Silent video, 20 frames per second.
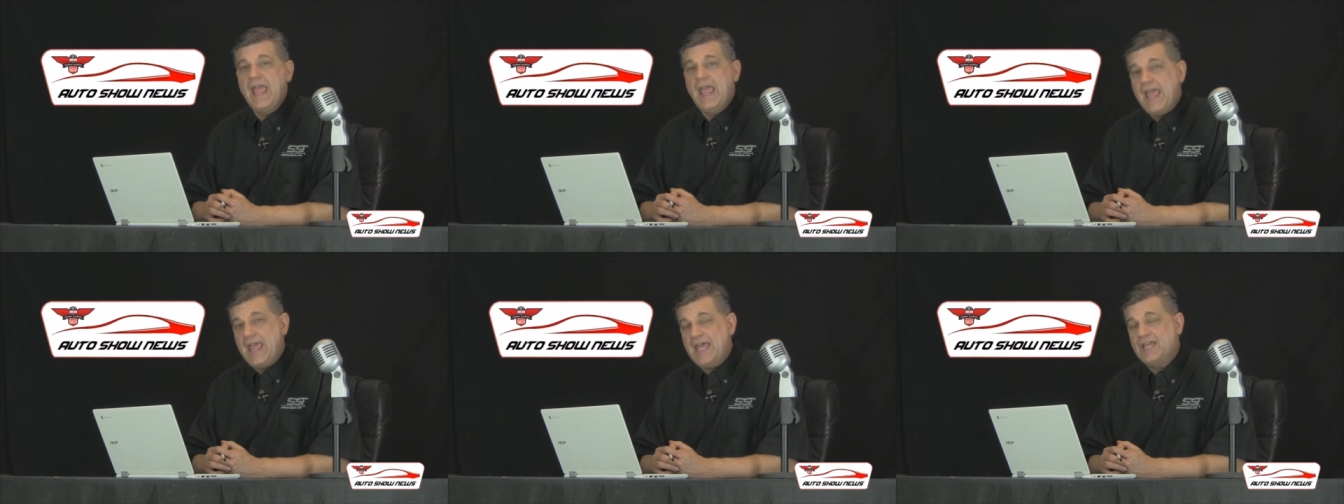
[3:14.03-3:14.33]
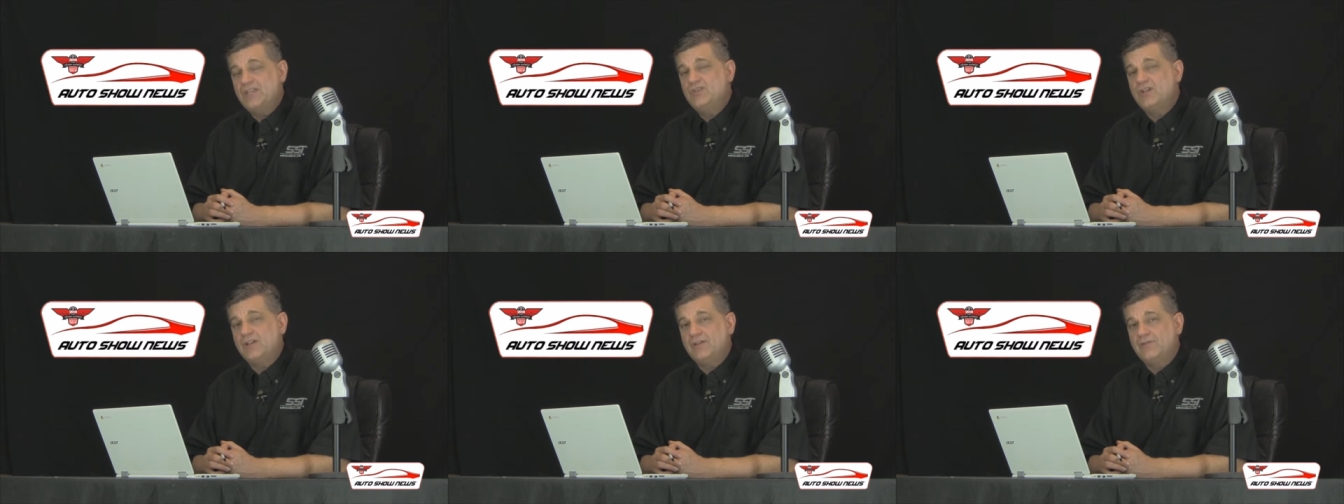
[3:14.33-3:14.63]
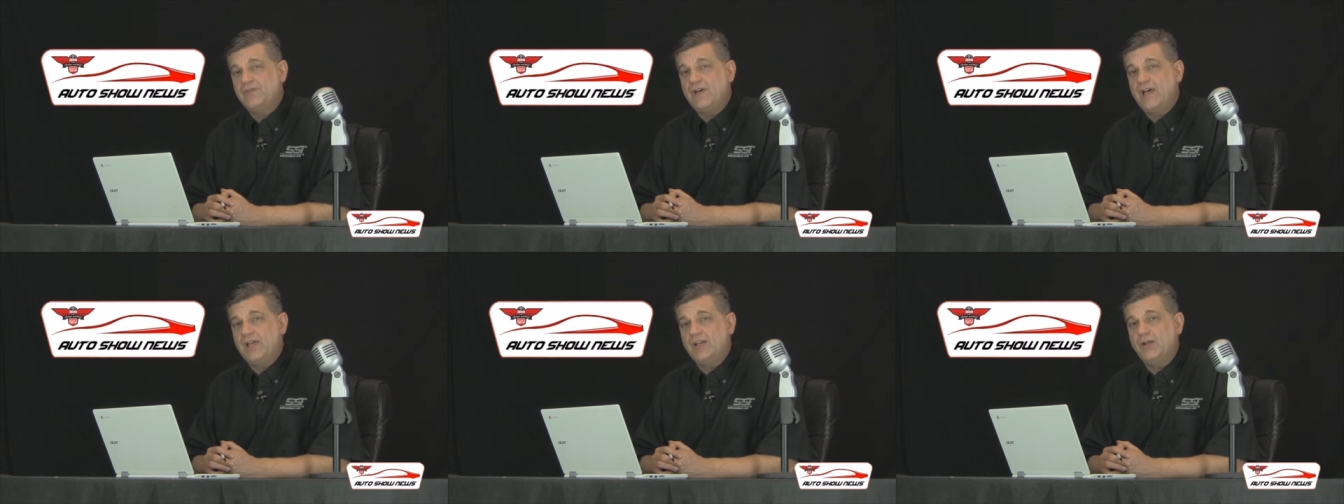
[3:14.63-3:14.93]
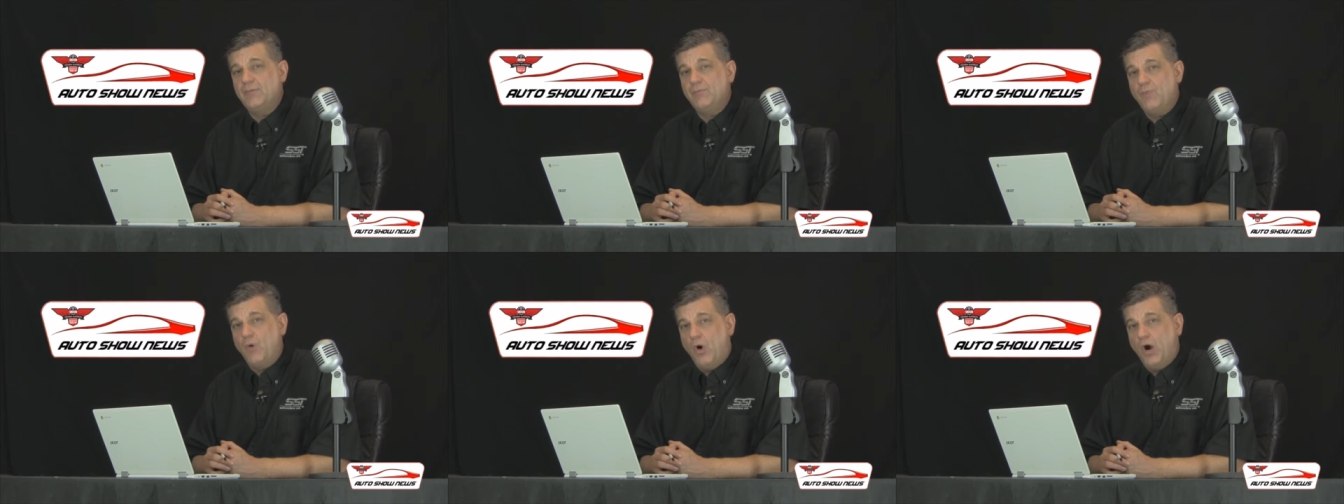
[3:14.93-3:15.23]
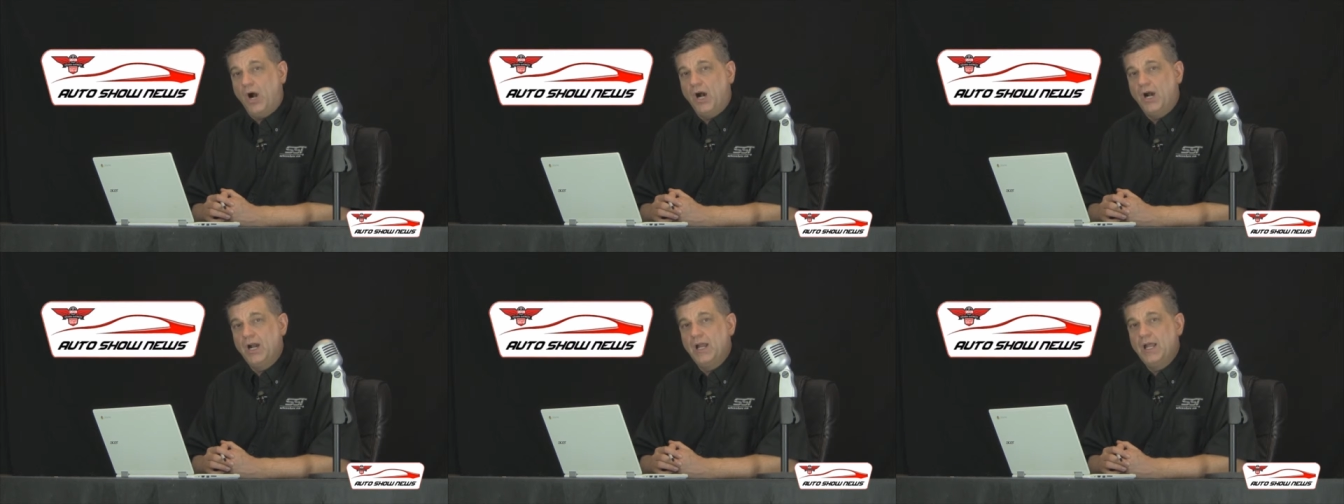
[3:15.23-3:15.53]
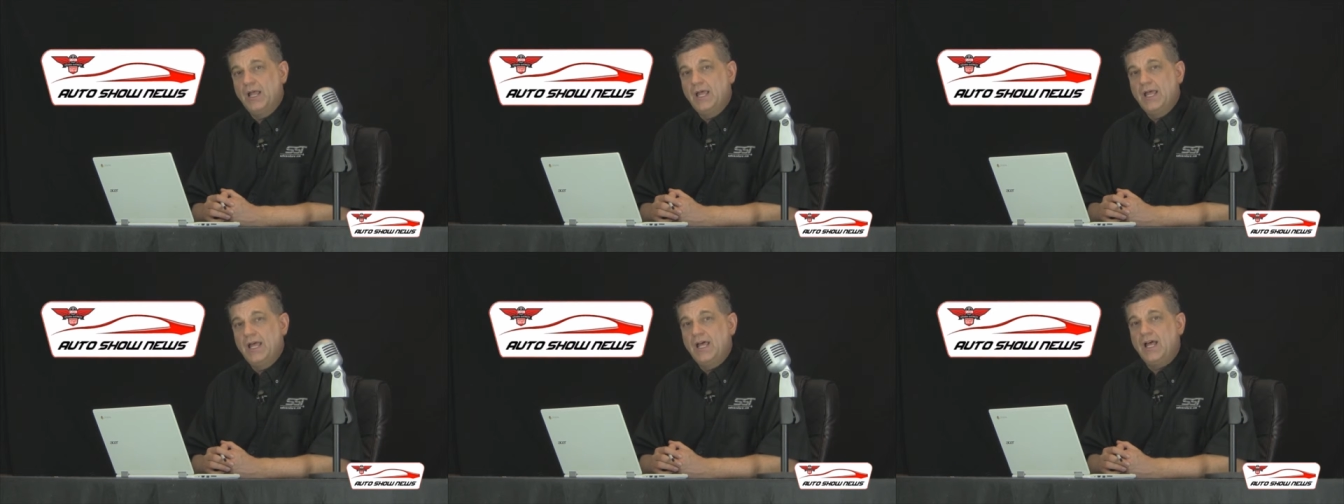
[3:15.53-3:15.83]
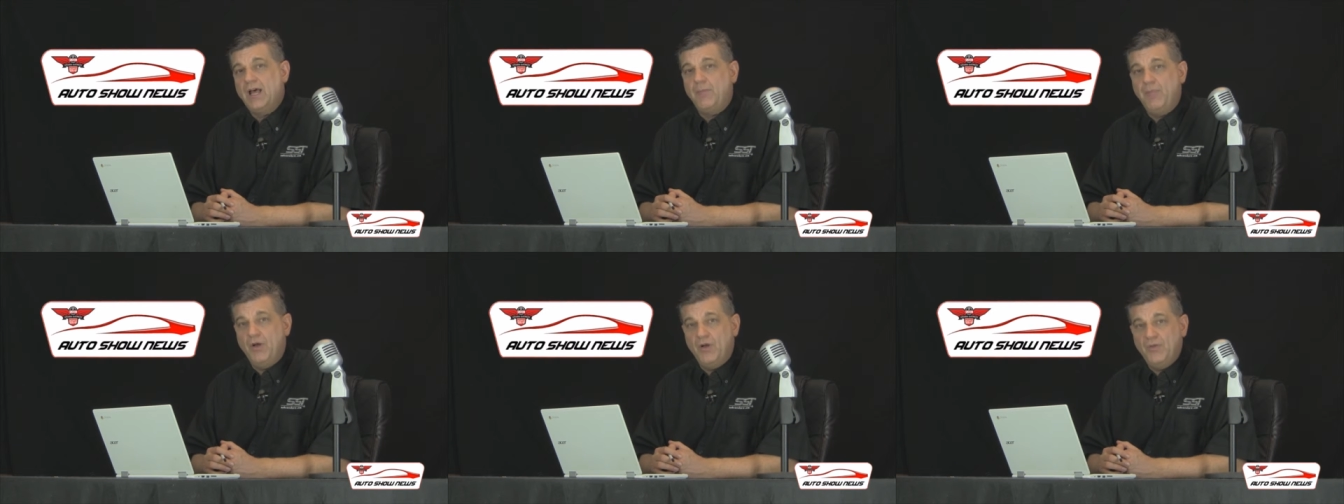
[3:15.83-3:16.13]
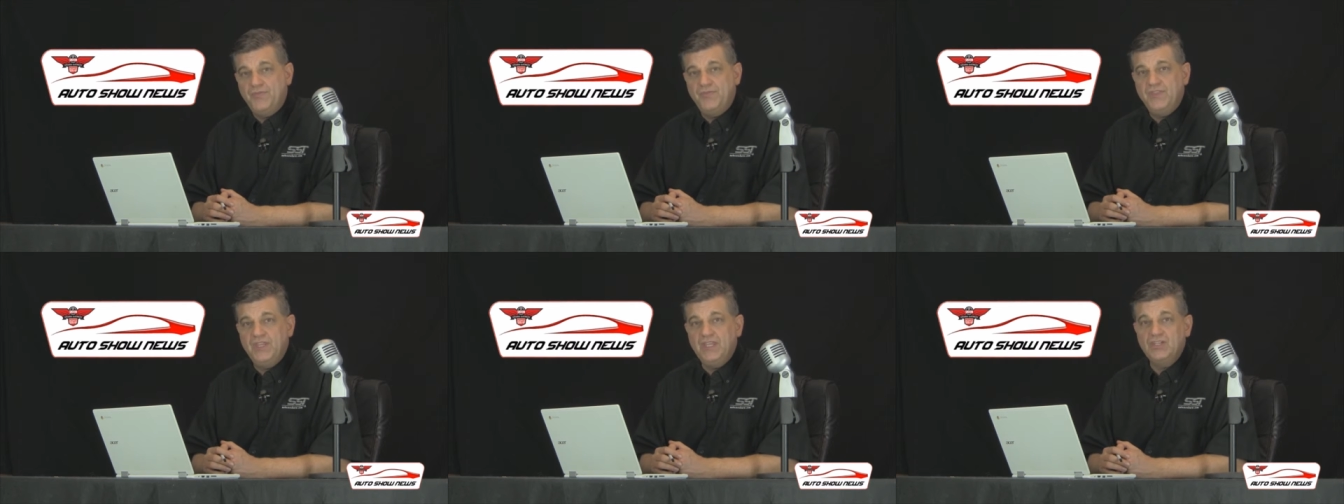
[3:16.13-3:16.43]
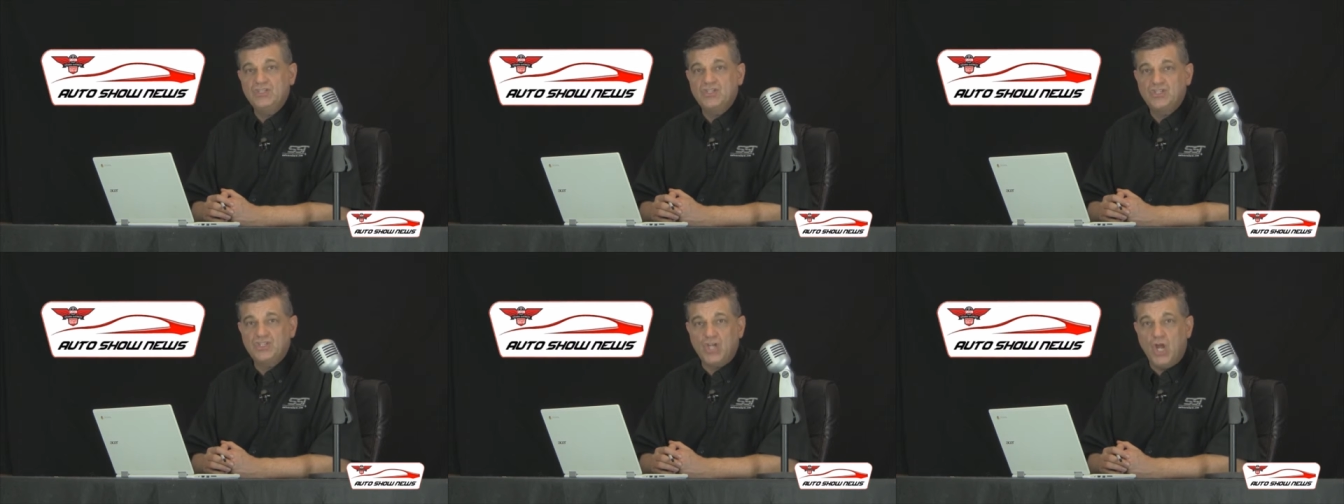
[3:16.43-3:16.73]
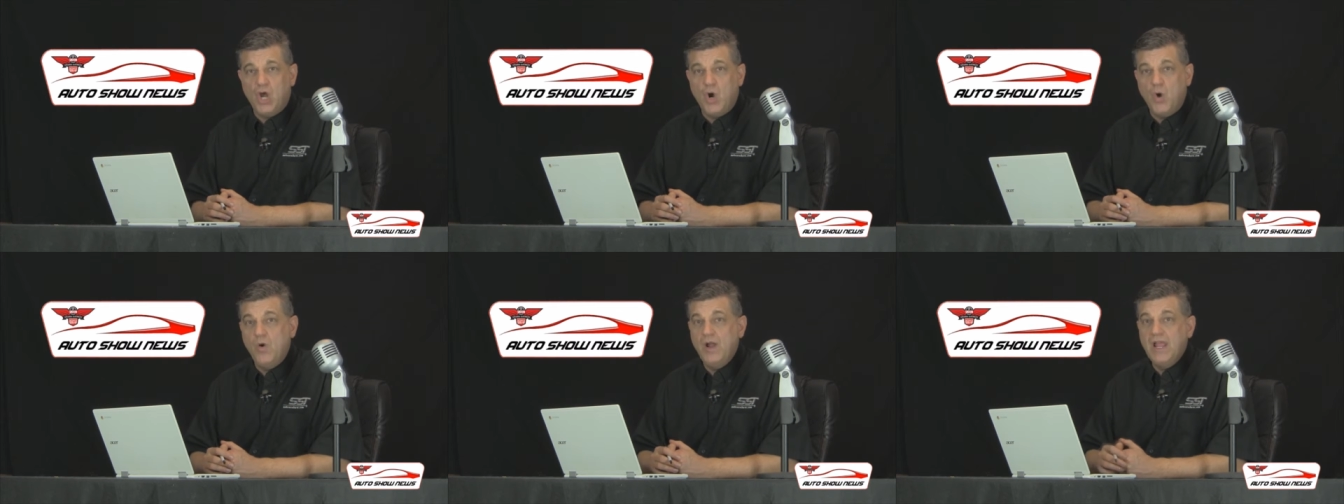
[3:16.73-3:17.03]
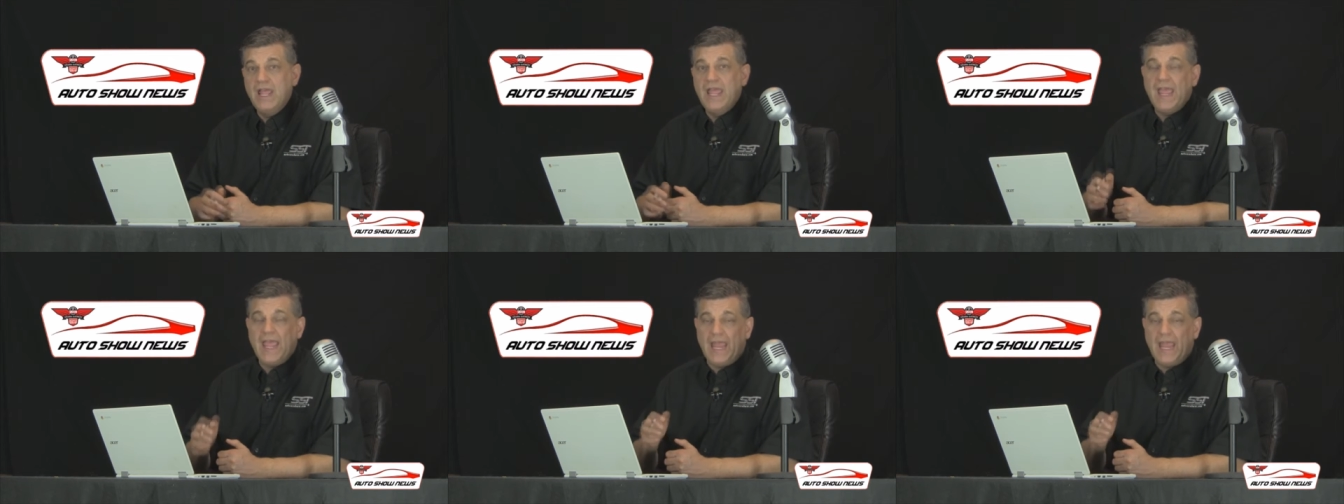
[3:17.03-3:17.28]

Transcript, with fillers: and you can find out more about the show